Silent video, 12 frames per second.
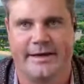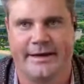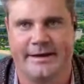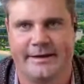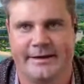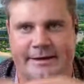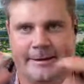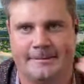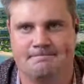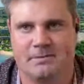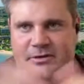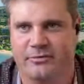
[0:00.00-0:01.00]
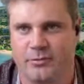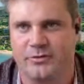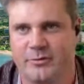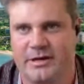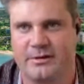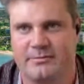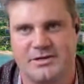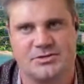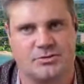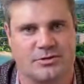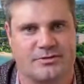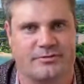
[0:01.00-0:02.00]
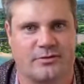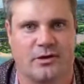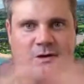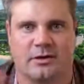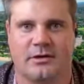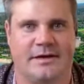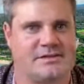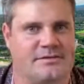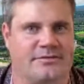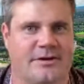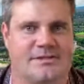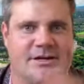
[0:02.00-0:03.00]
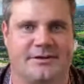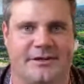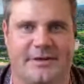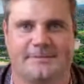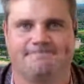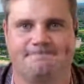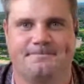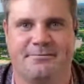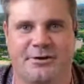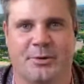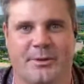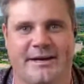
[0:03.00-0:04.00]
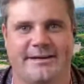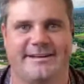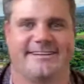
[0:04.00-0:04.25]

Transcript: And look forward to being a resource for all our clients and friends out there. Have a good one.